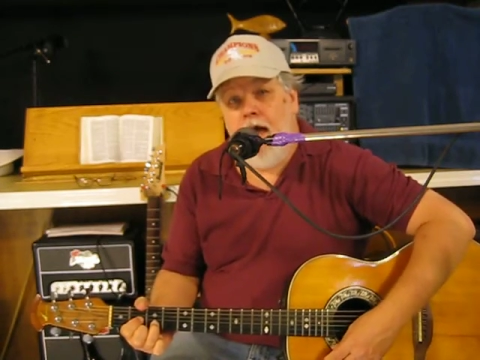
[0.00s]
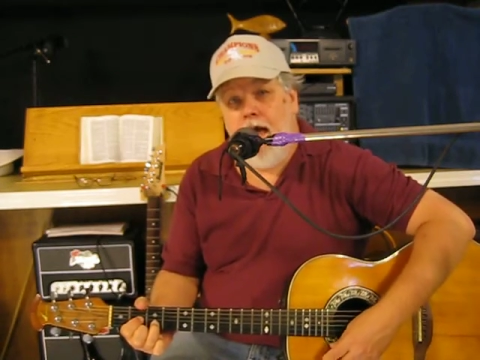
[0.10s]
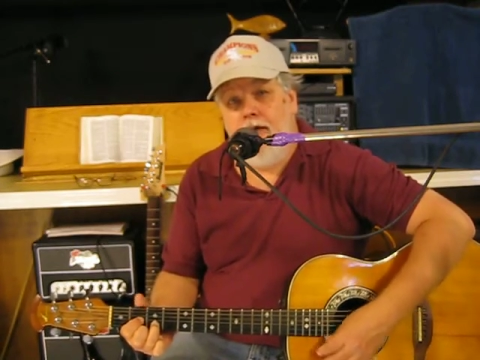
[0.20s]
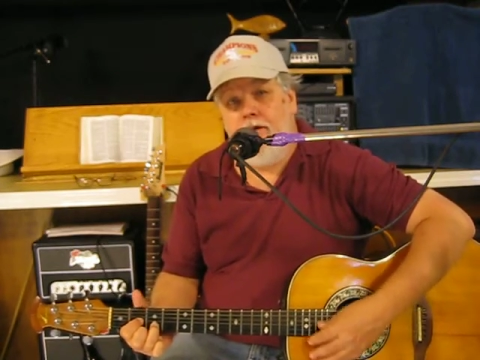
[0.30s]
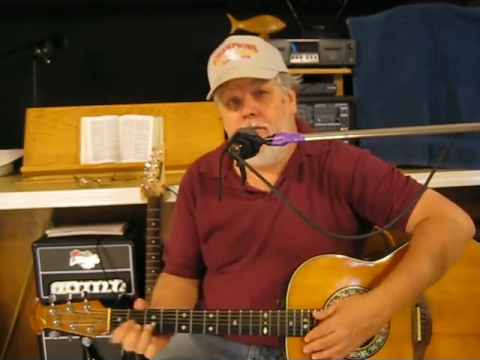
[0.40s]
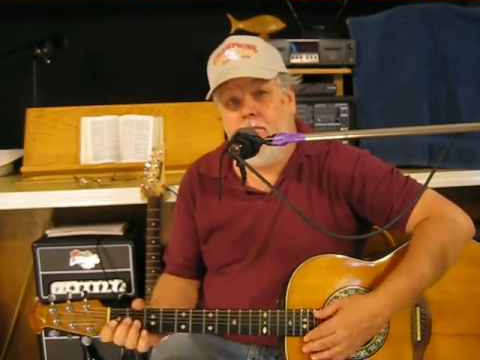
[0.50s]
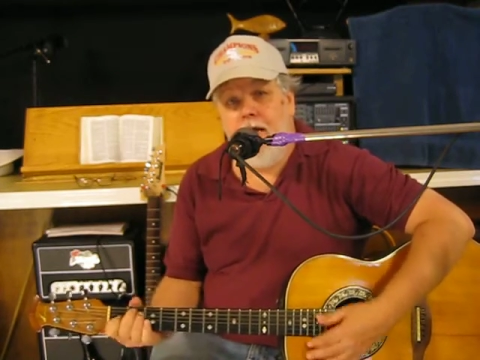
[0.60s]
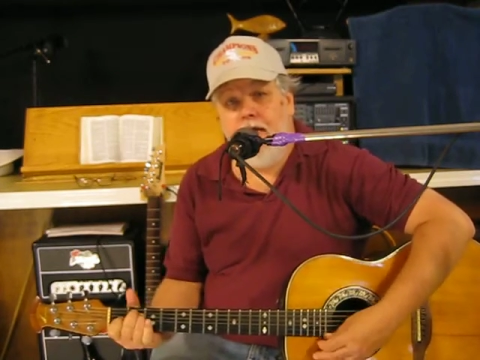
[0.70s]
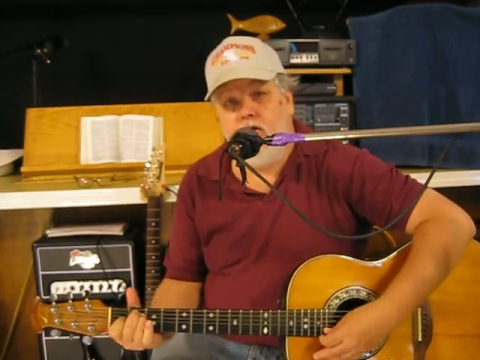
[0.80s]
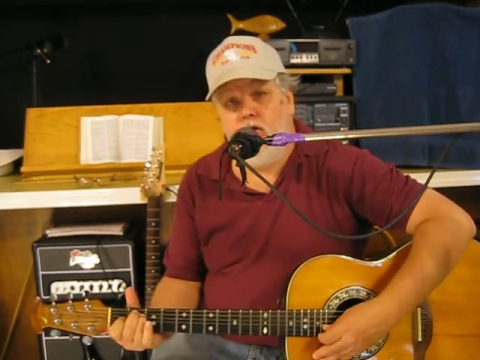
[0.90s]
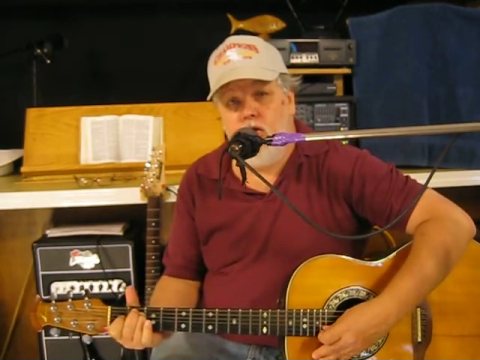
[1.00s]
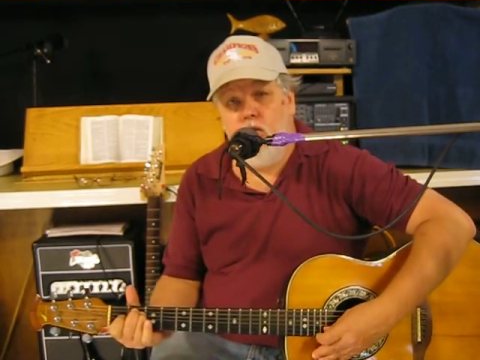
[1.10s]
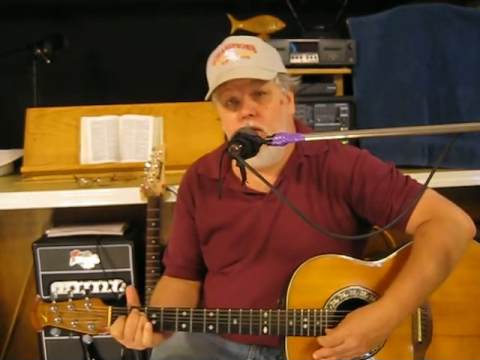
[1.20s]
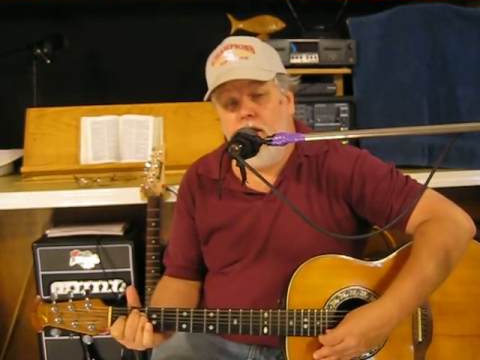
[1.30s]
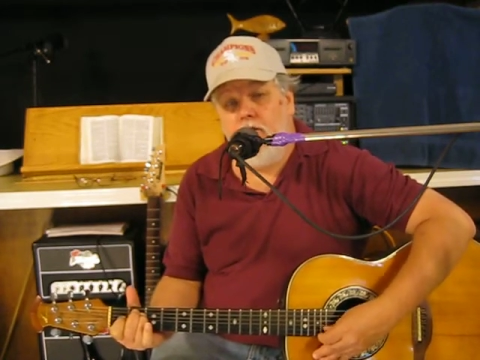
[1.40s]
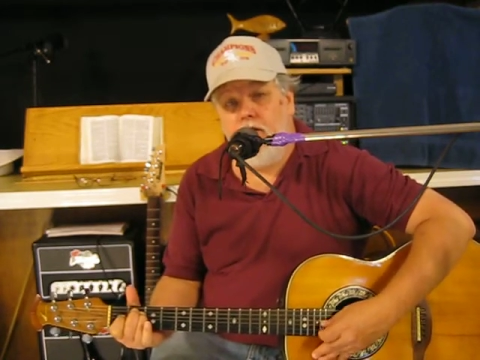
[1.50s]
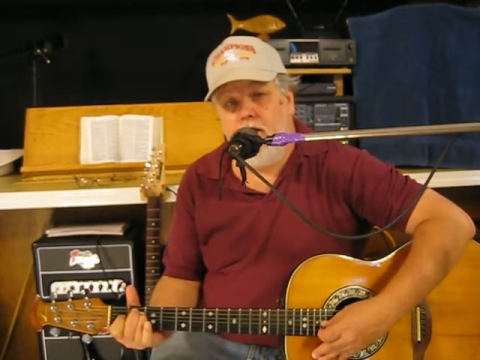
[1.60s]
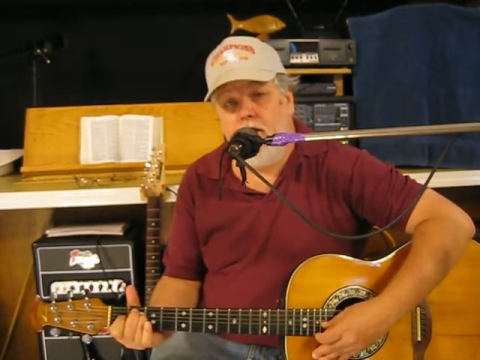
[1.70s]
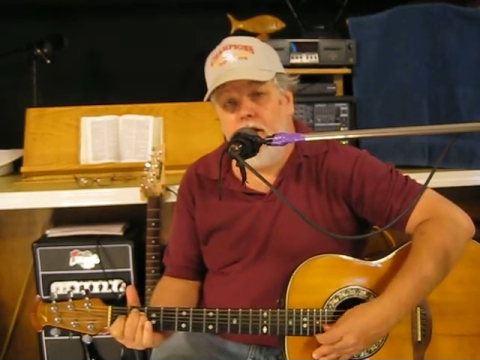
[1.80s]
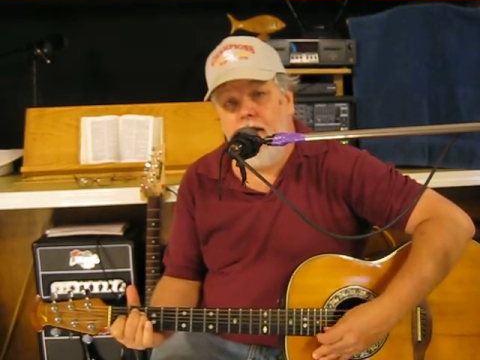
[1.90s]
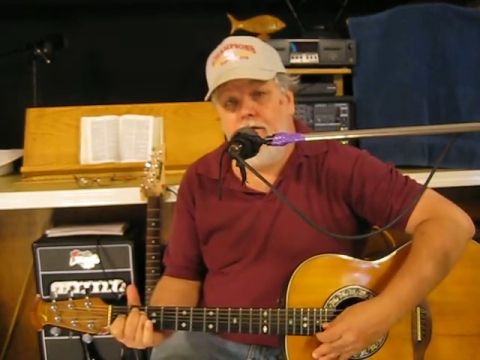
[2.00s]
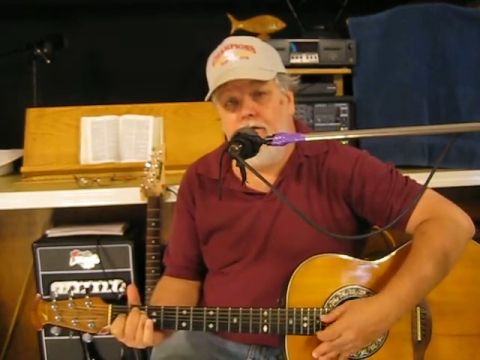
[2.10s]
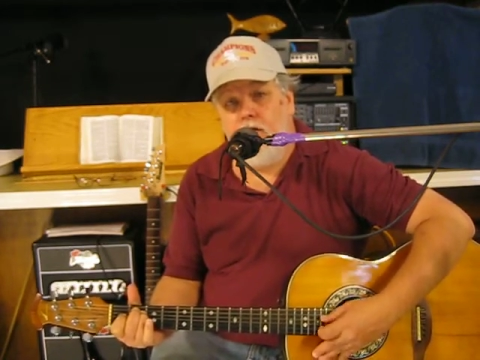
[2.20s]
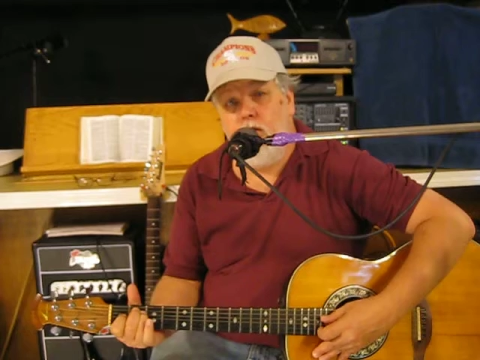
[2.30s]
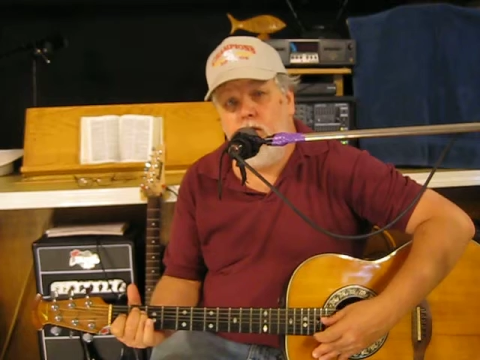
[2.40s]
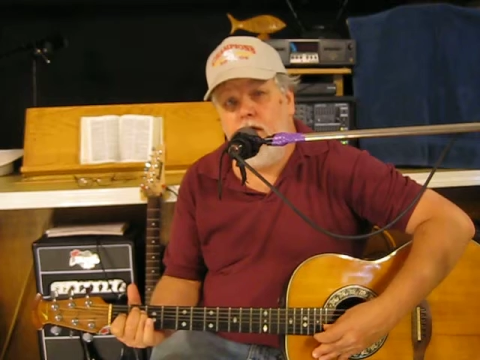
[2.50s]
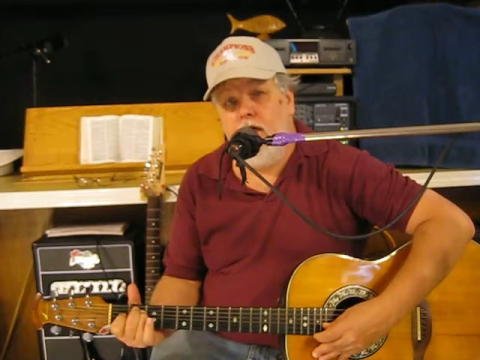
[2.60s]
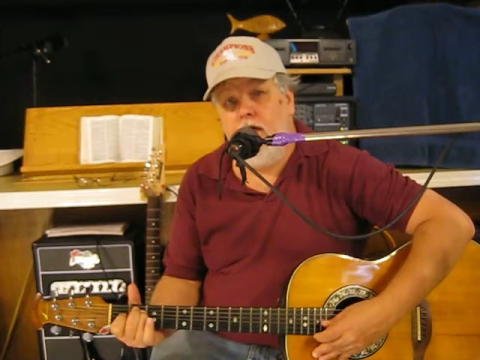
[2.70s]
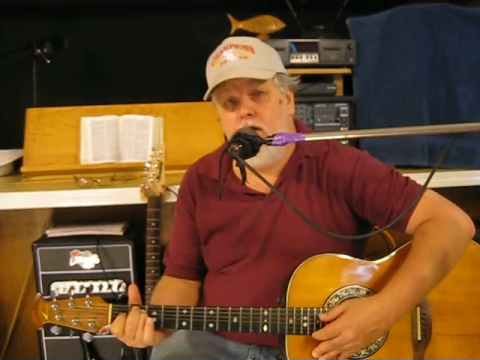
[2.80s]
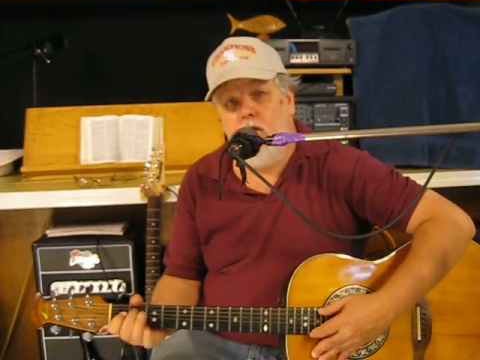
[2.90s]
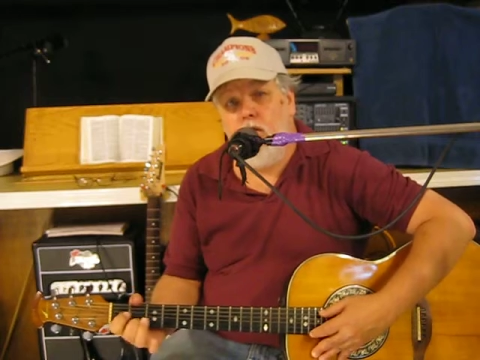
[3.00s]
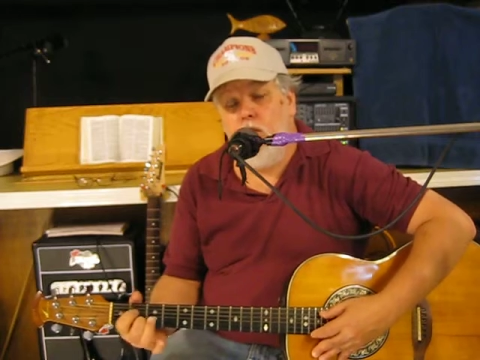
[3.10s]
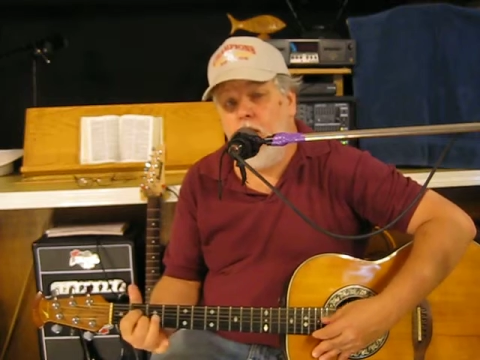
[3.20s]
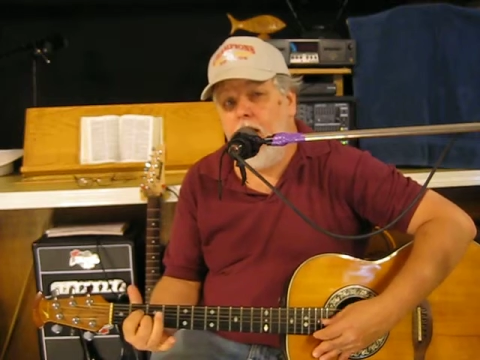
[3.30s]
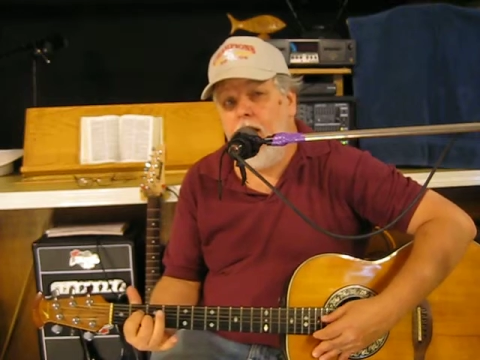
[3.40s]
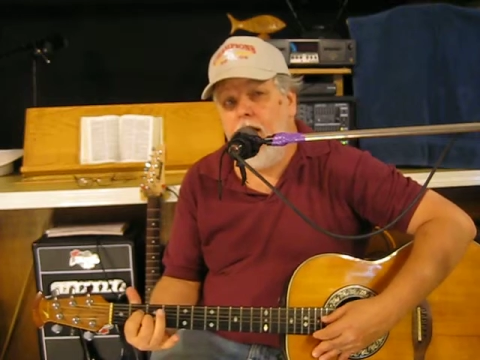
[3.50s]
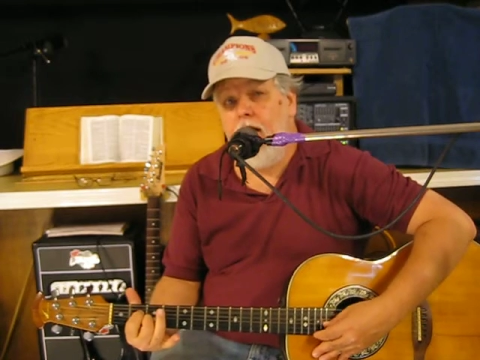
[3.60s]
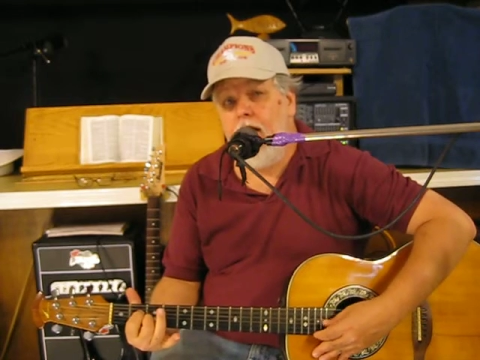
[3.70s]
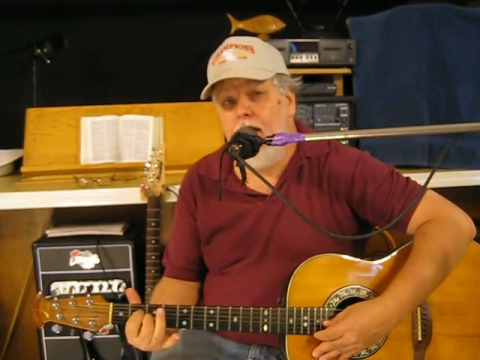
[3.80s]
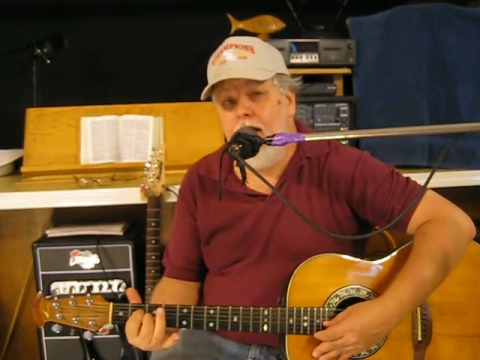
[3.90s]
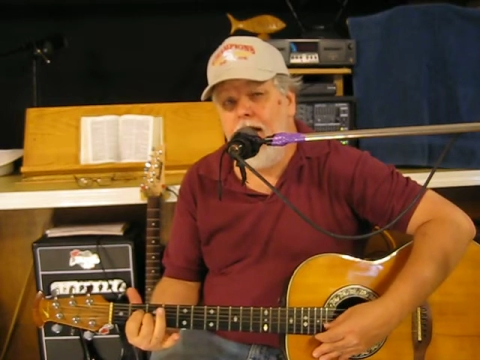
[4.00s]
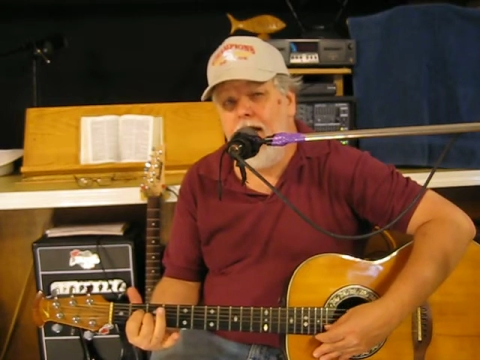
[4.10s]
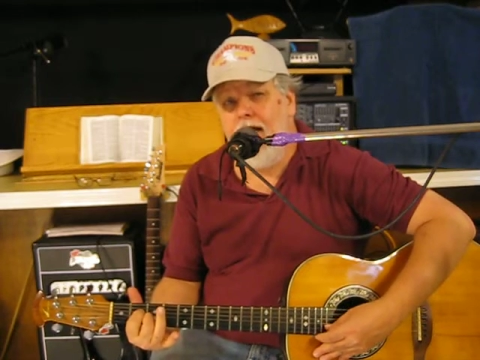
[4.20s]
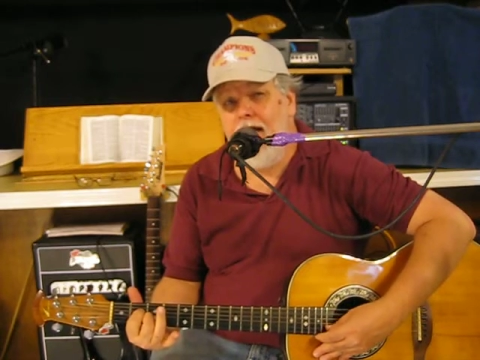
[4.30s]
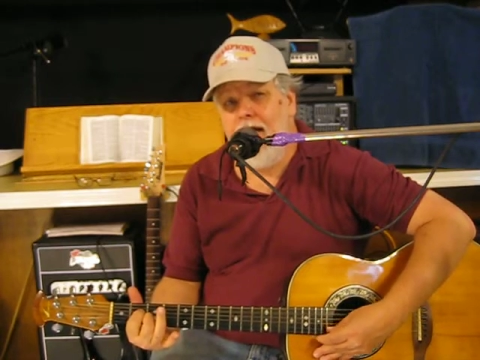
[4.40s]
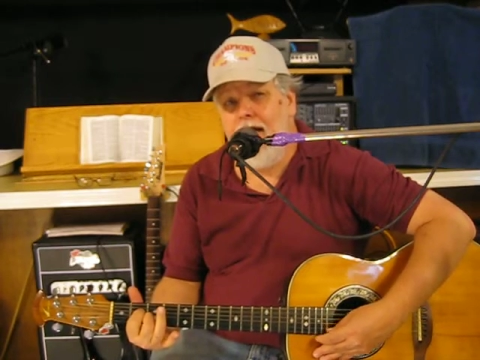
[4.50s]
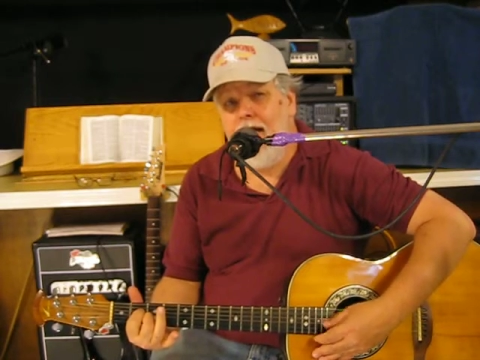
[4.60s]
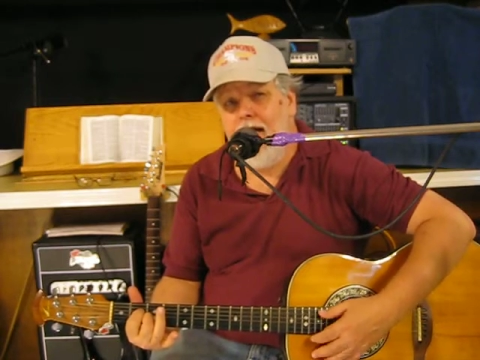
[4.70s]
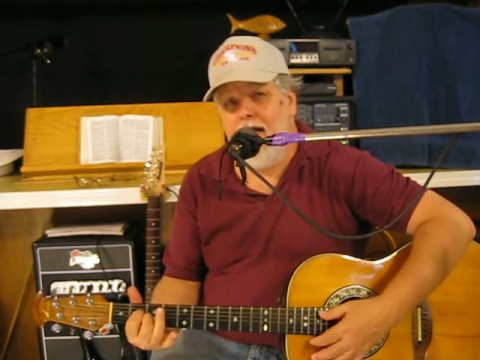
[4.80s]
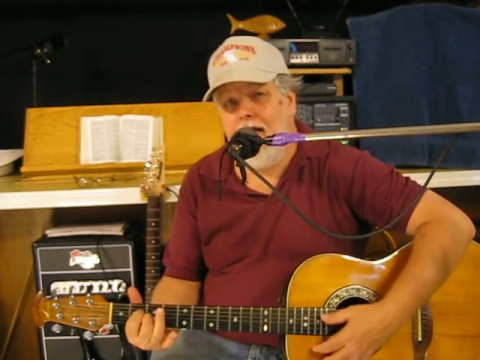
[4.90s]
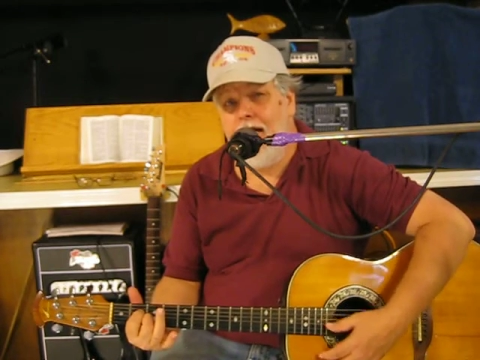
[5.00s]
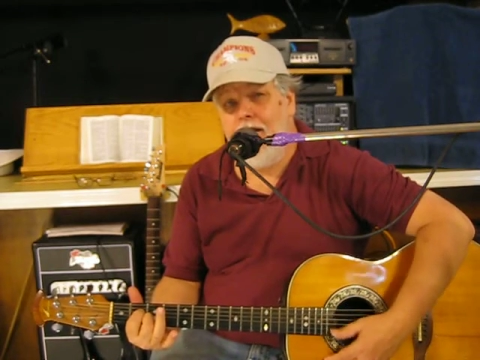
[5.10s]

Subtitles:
And it makes you once again fully aware